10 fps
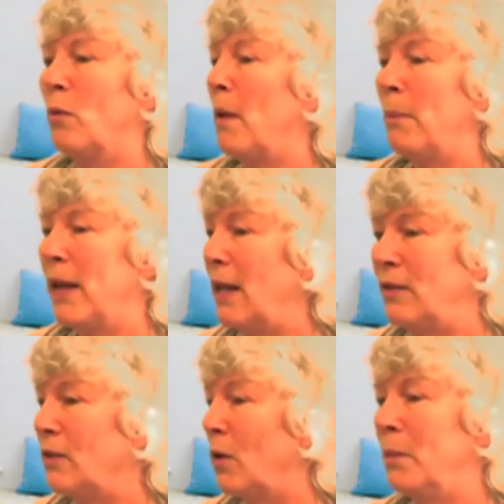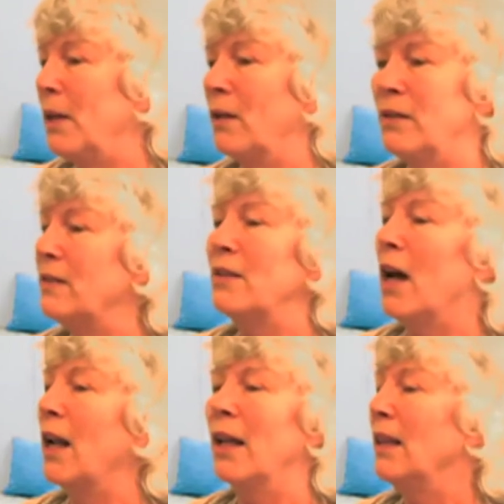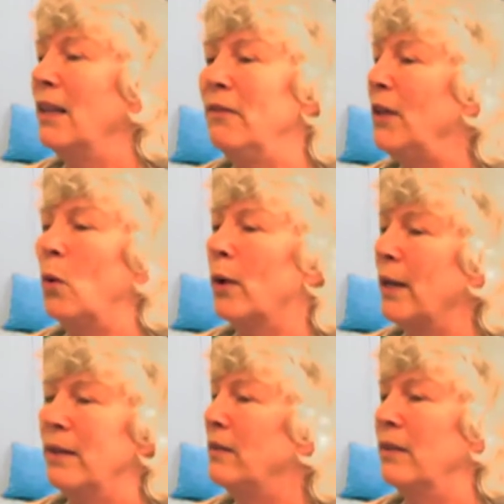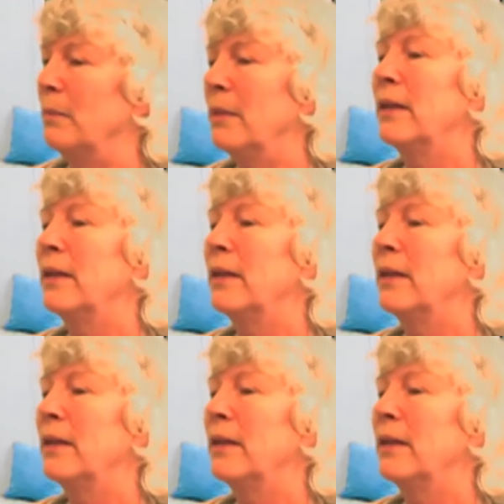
or my baking soda because it's not a living organism.